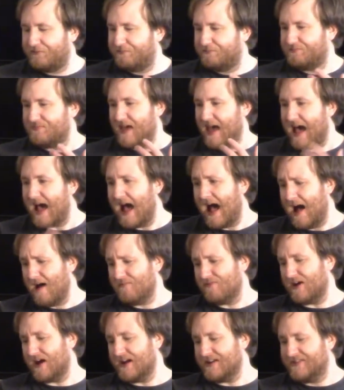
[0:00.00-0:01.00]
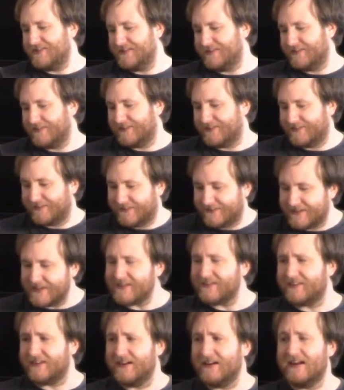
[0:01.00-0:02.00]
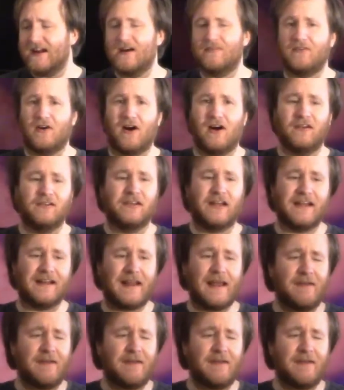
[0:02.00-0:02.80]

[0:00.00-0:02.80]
have a decent enough online